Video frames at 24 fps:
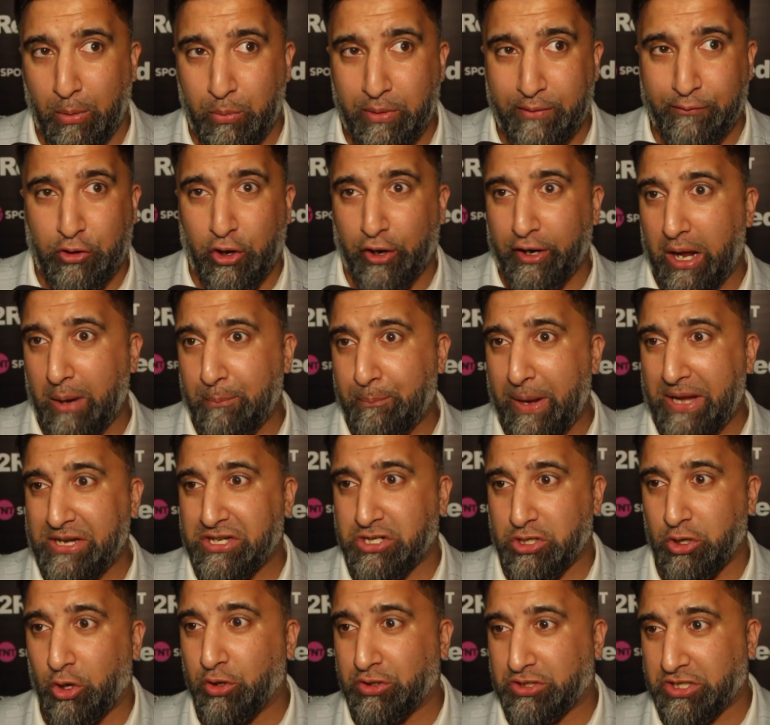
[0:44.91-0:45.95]
we've got our
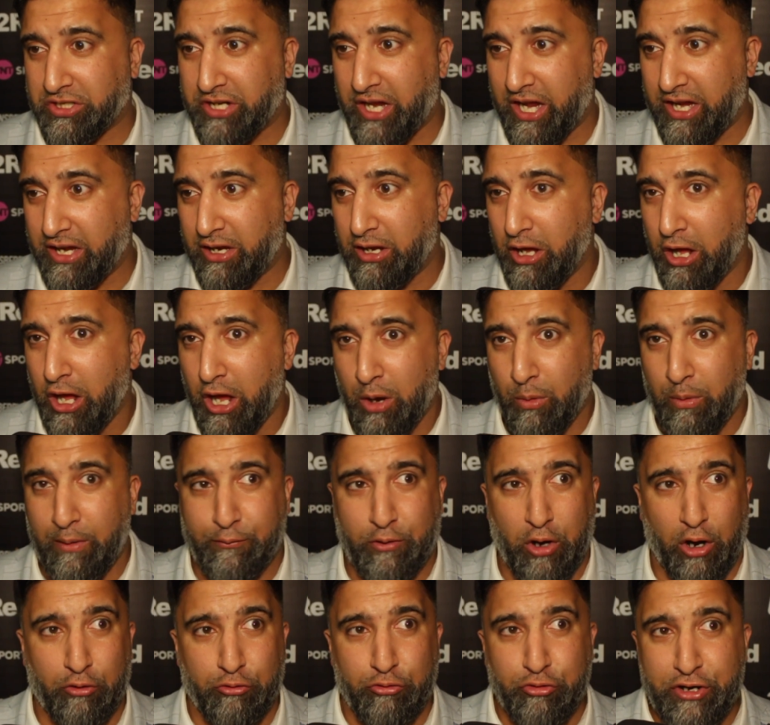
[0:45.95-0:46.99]
best show today. We've
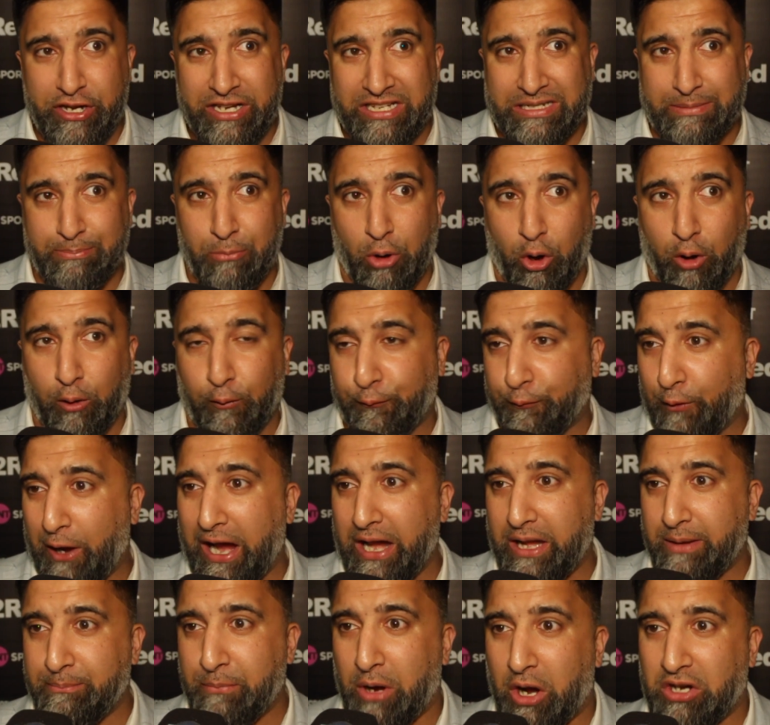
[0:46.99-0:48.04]
got Reece Maul
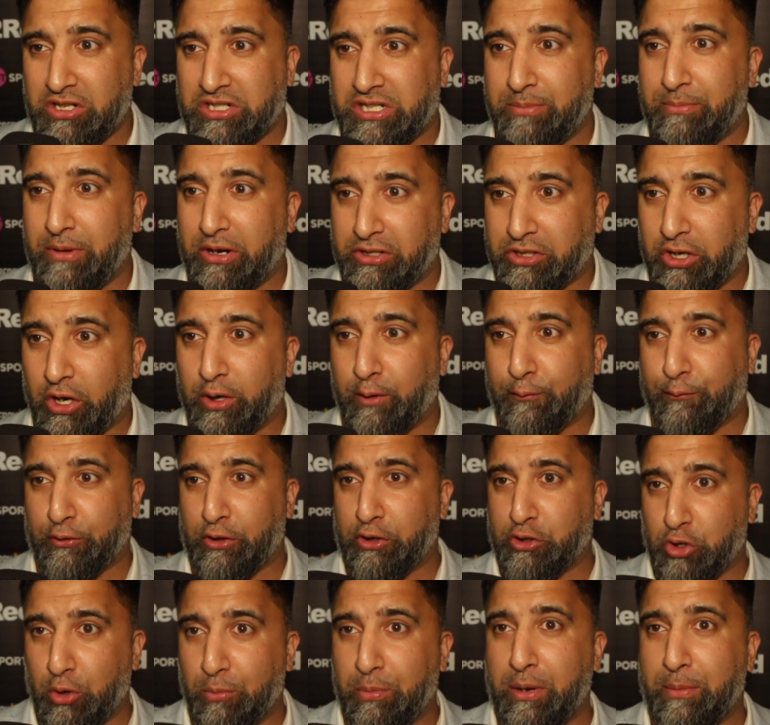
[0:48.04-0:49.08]
fighting Marty McDonough for
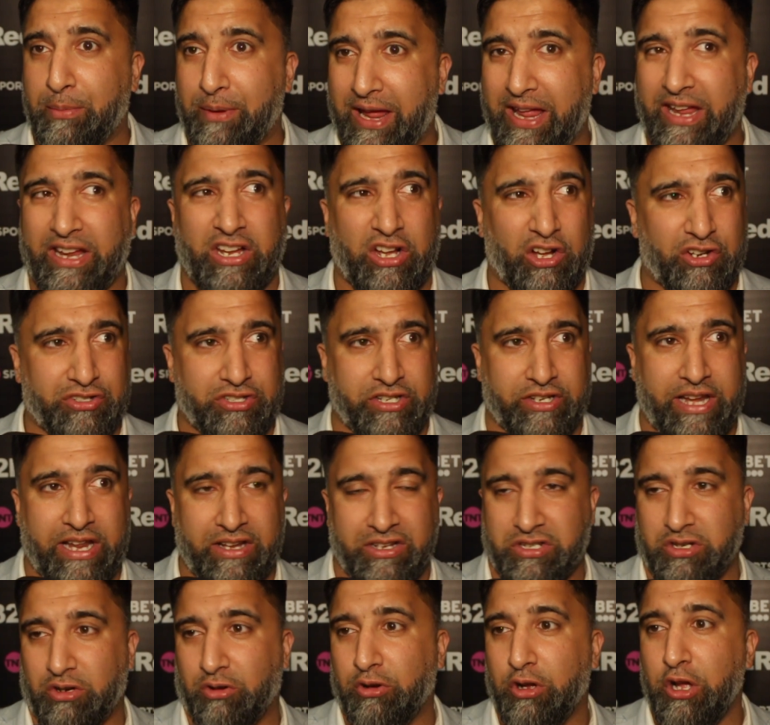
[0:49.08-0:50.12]
the W B A
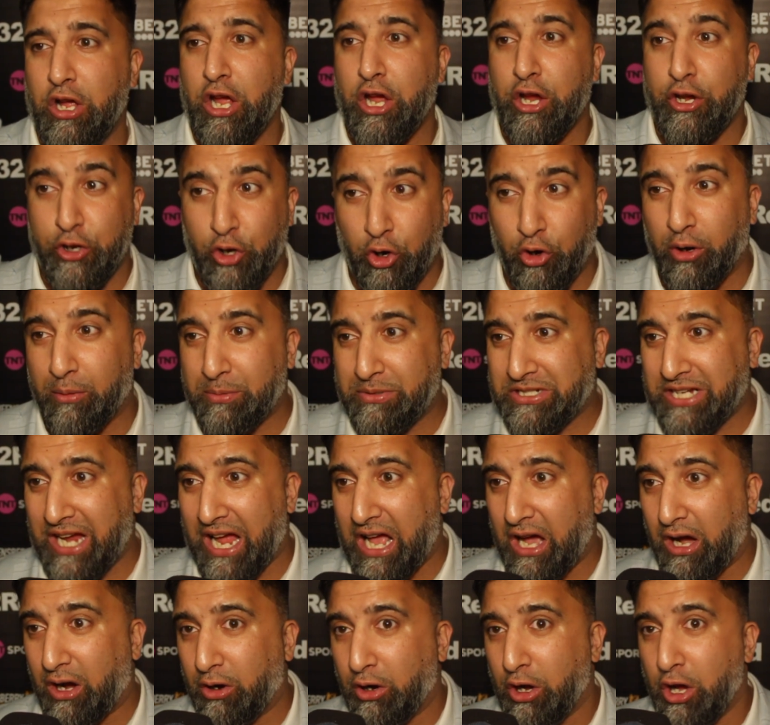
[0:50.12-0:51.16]
Continental Europe
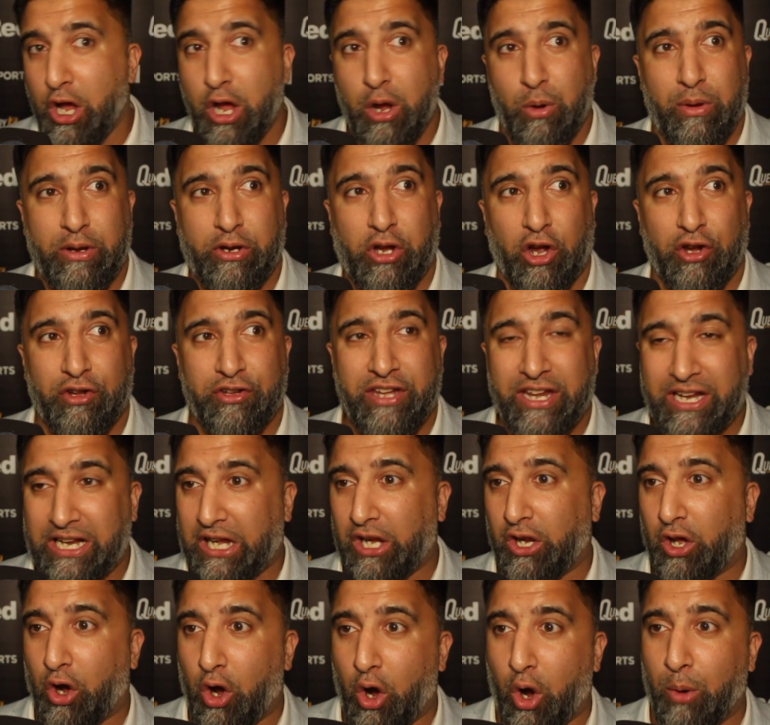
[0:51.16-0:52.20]
title. We've got
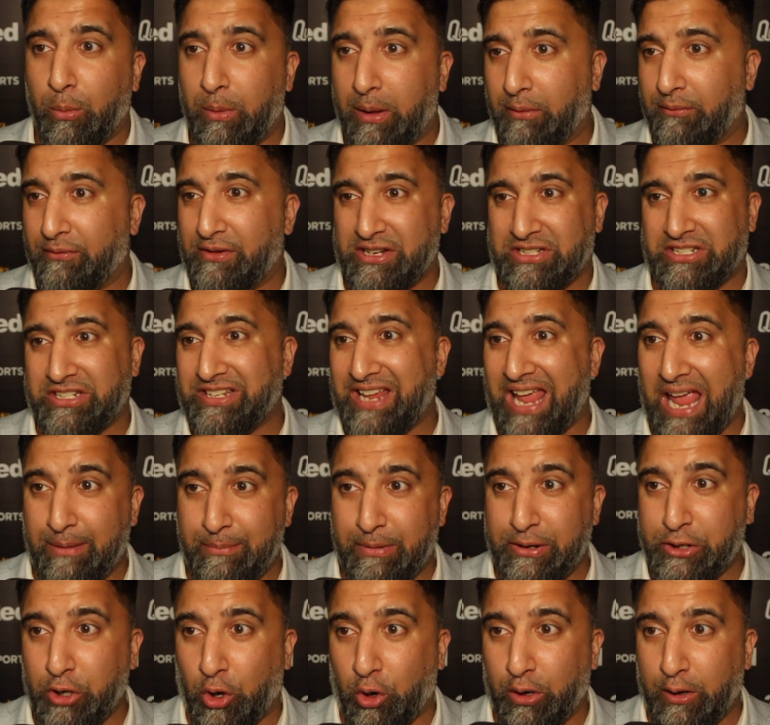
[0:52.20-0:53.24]
Nicola Hope versus
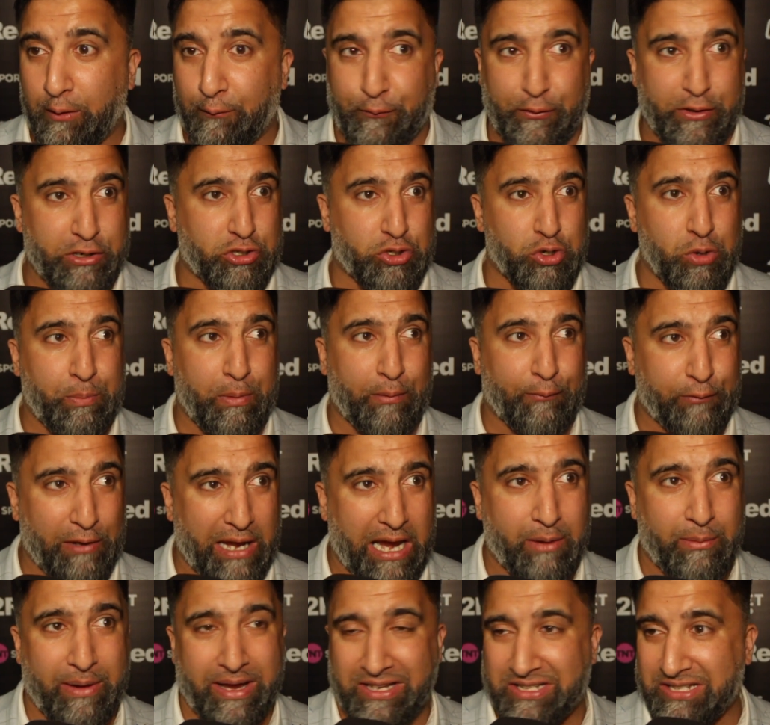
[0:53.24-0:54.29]
Emma Dolan for the Super
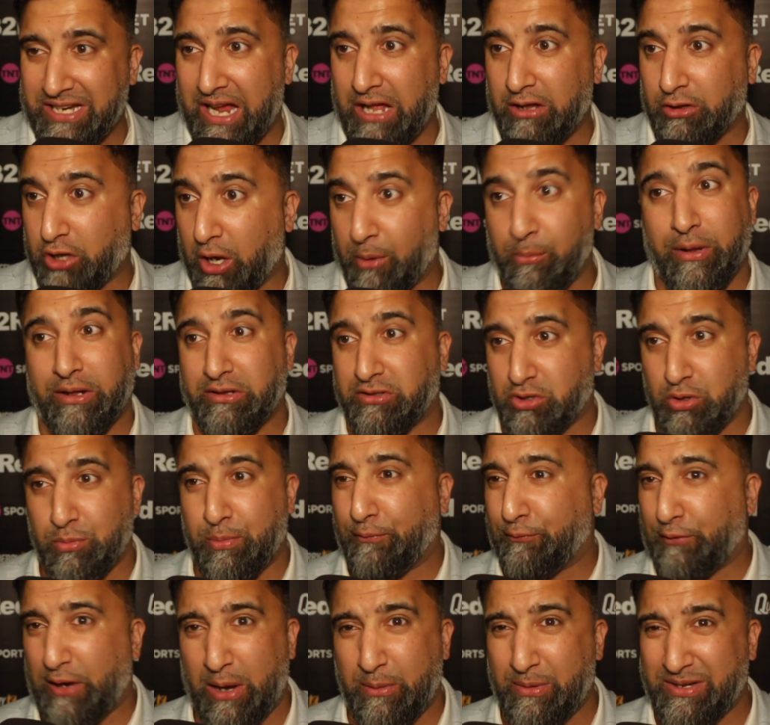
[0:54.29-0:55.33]
Flyweight title, Commonwealth
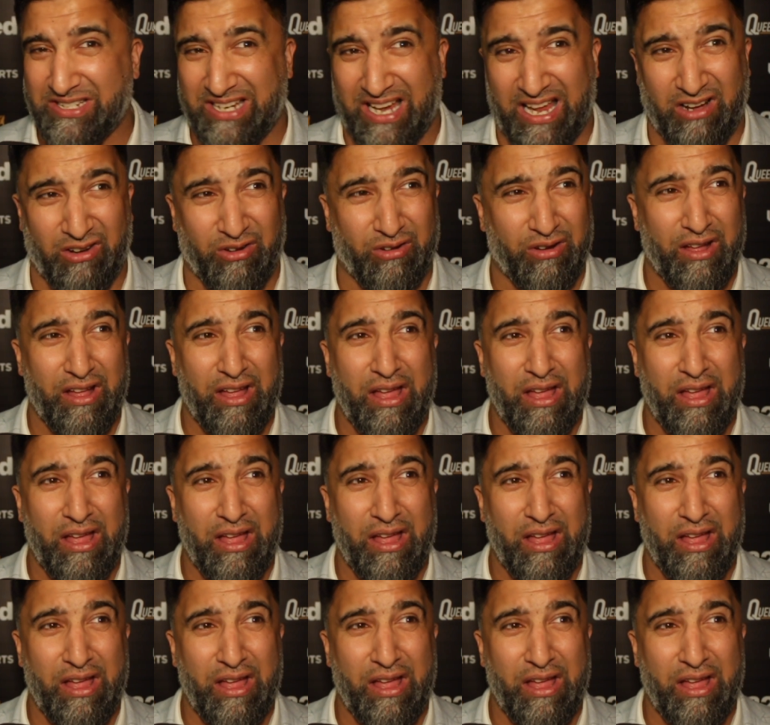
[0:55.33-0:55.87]
Super Flyweight title.